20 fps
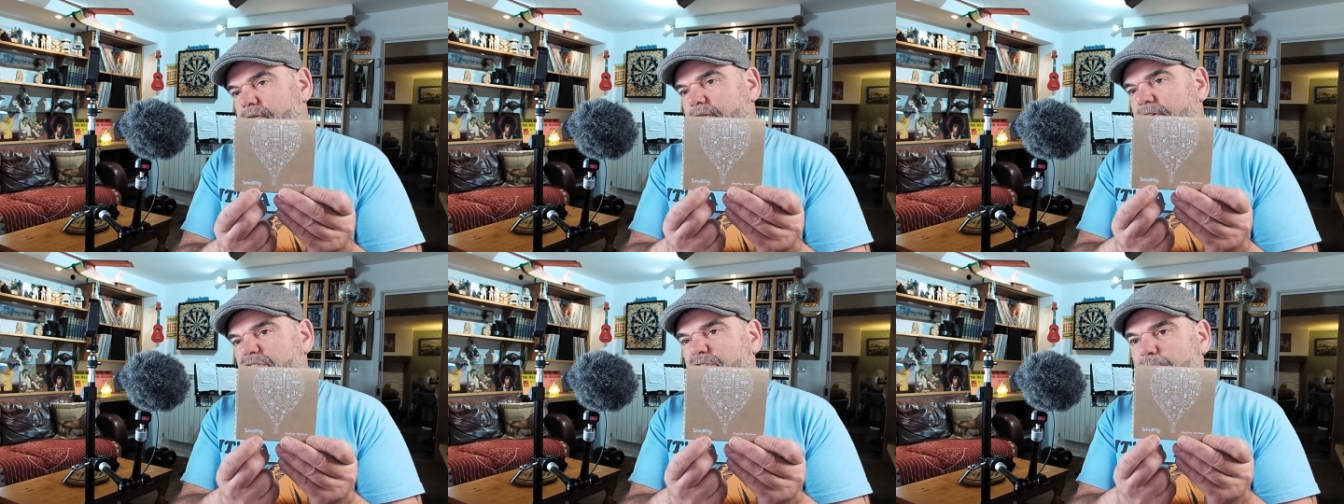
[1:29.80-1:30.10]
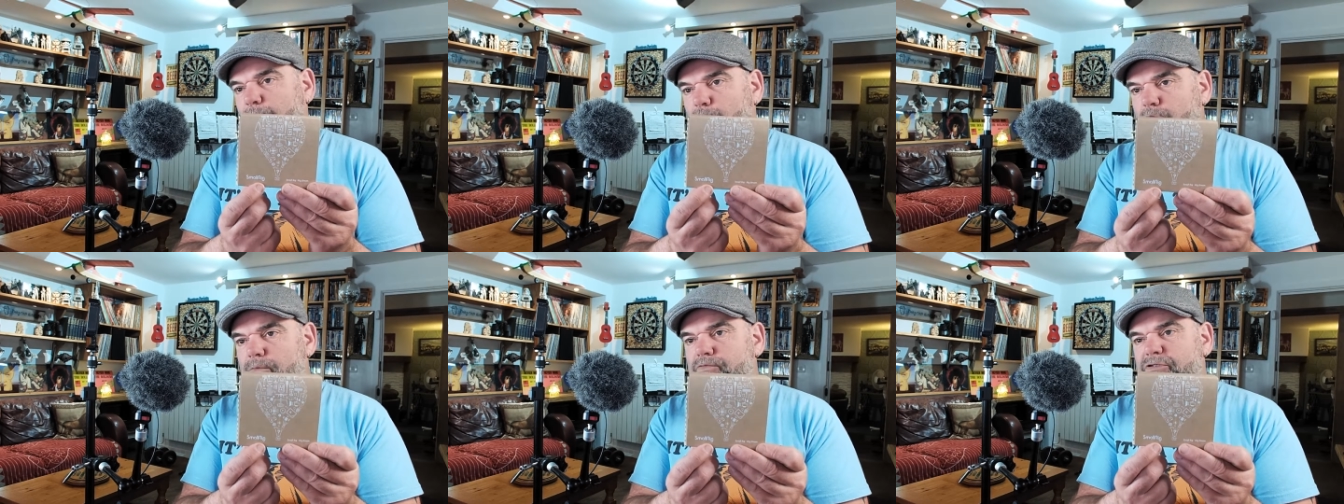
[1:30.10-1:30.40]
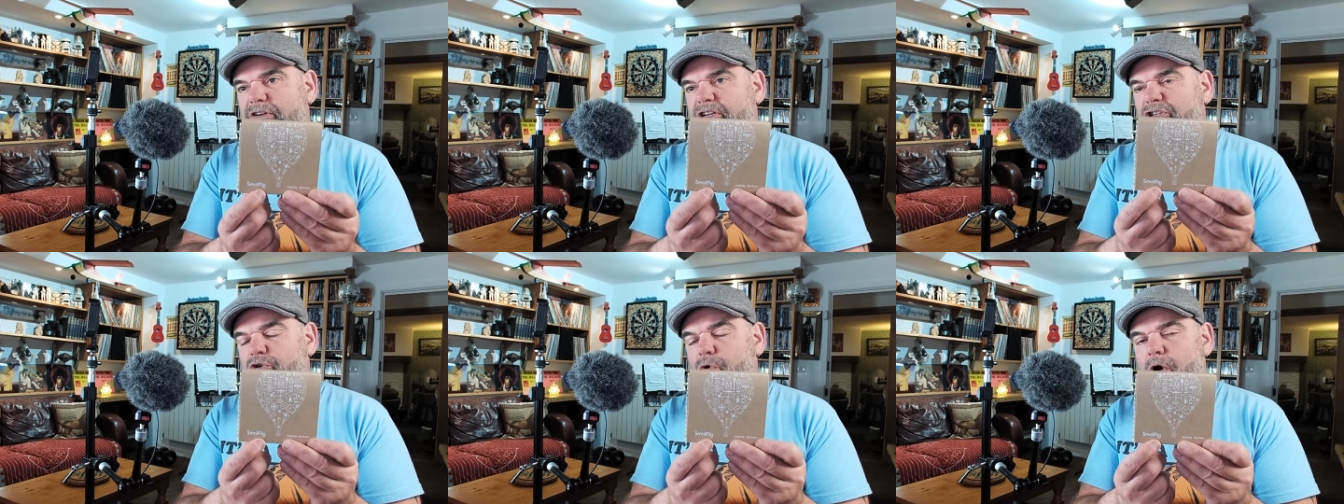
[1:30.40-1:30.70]
Now,
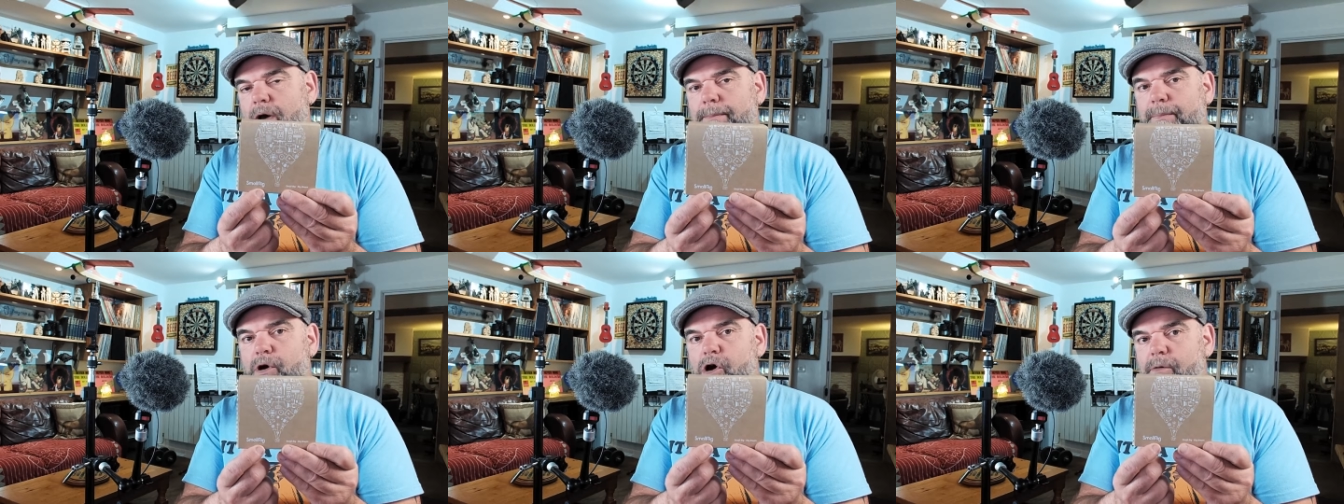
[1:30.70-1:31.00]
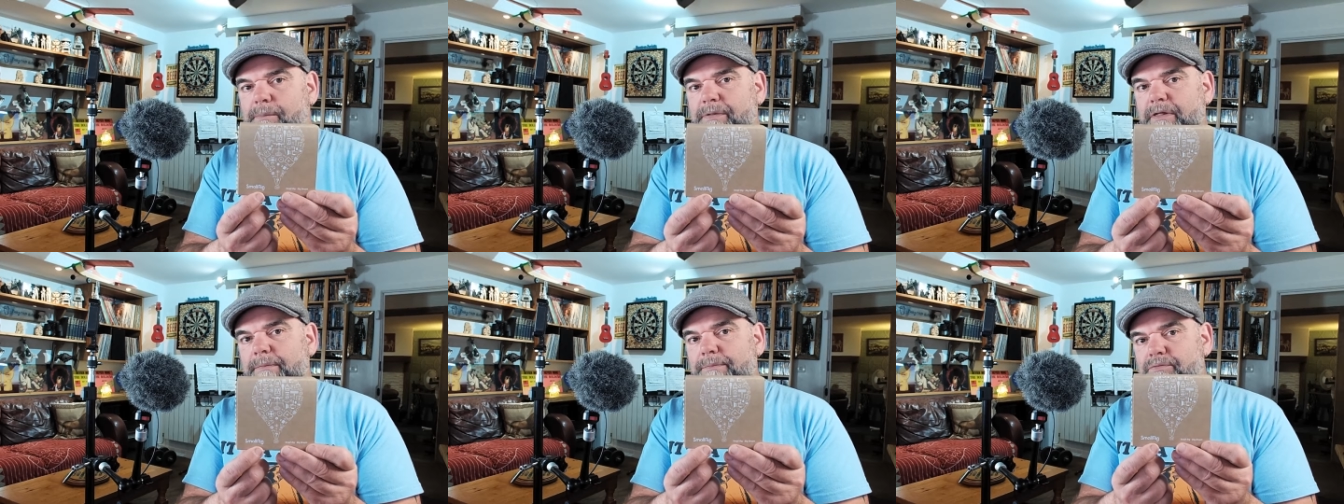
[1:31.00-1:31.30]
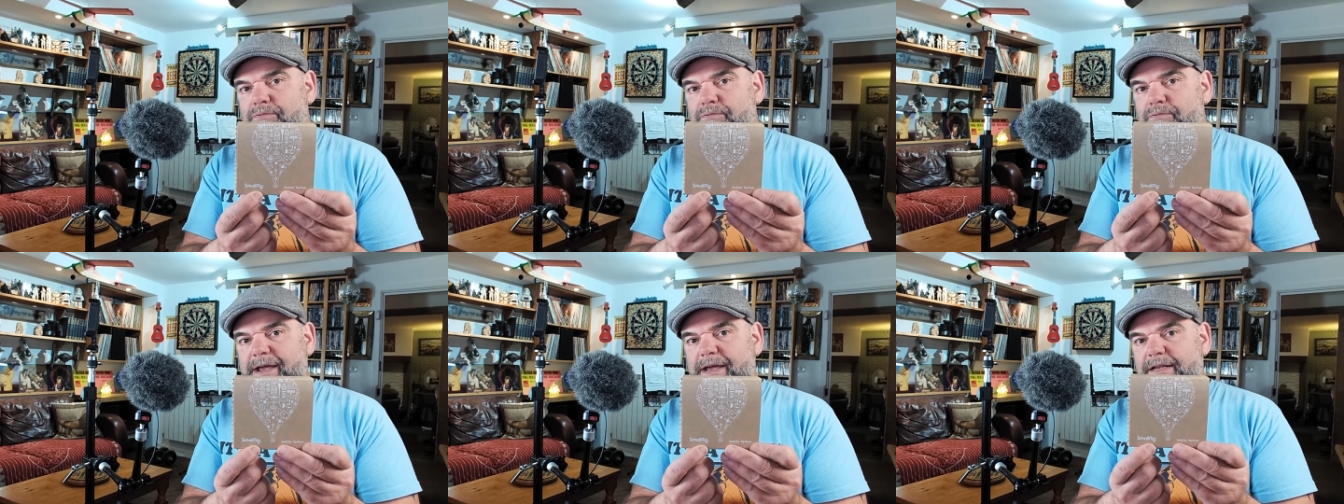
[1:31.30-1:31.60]
SMALLRIG is quite a popular
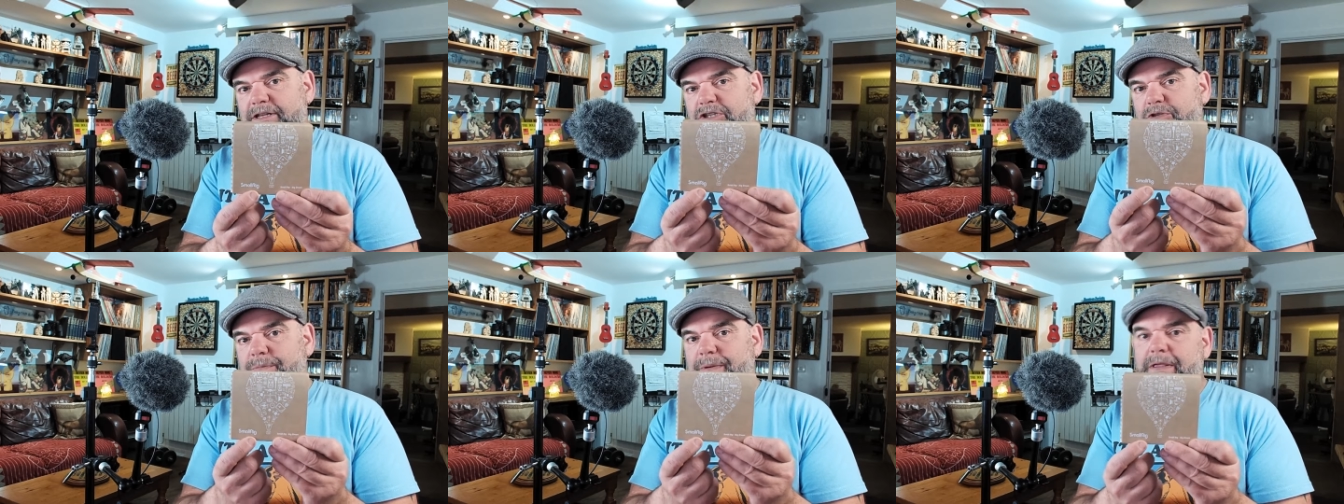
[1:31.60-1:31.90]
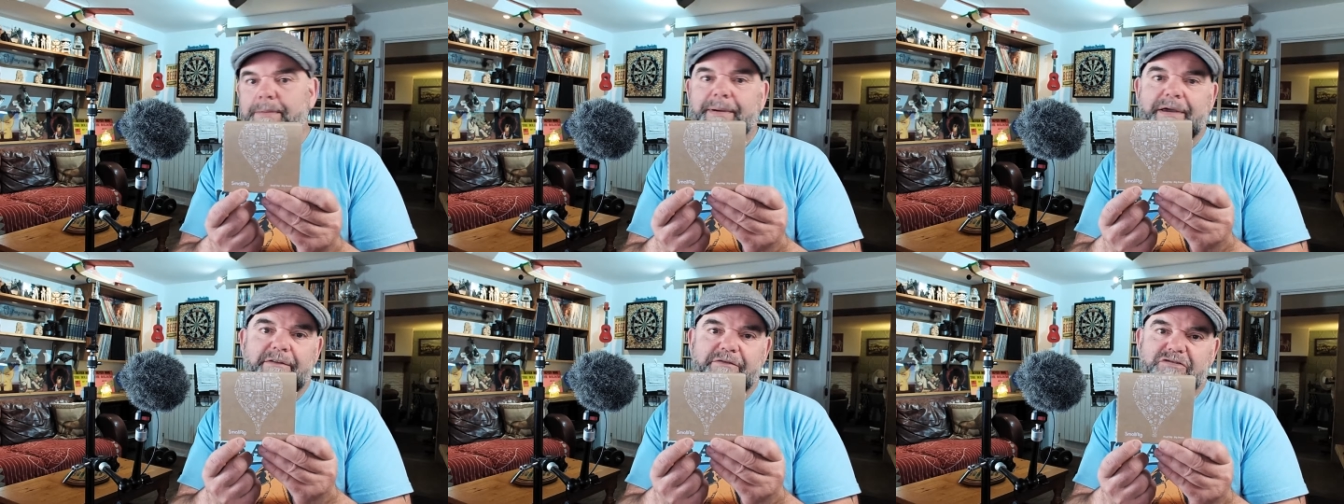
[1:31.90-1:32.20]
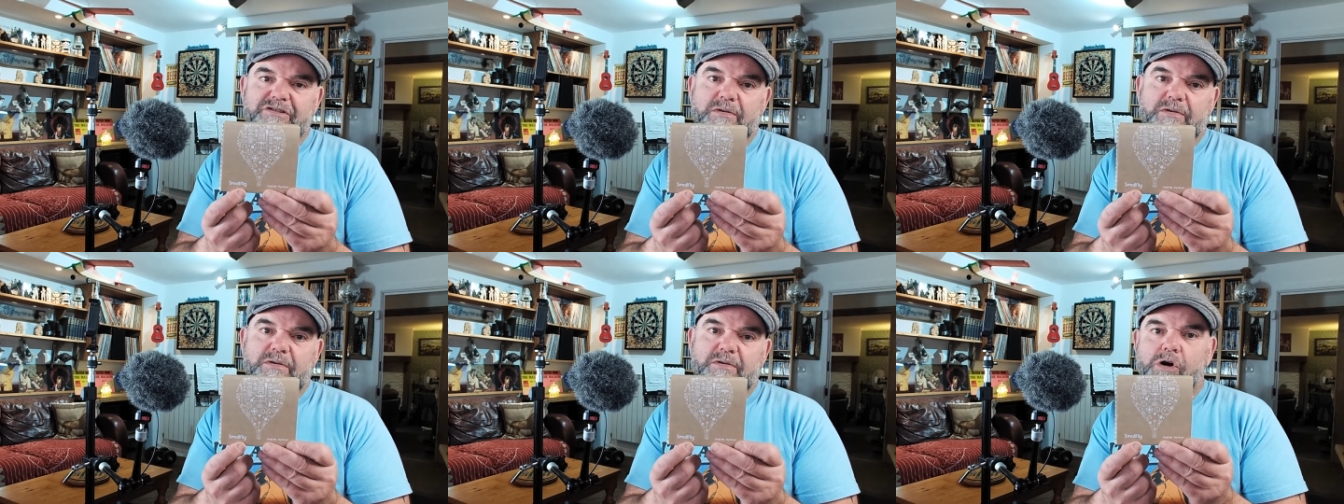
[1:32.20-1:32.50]
brand. It's been about for
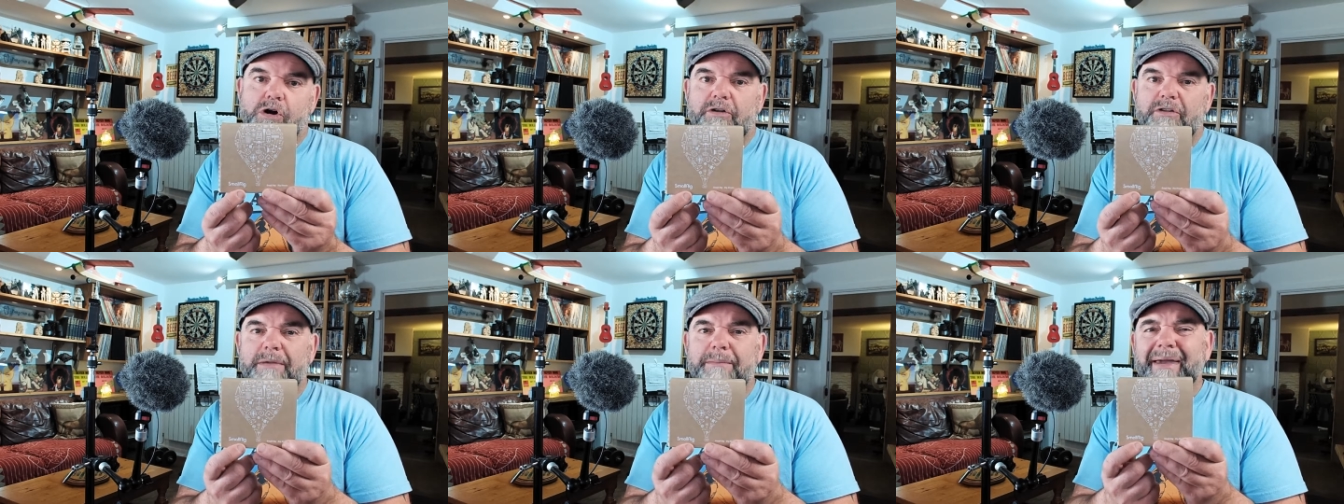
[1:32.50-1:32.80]
some while.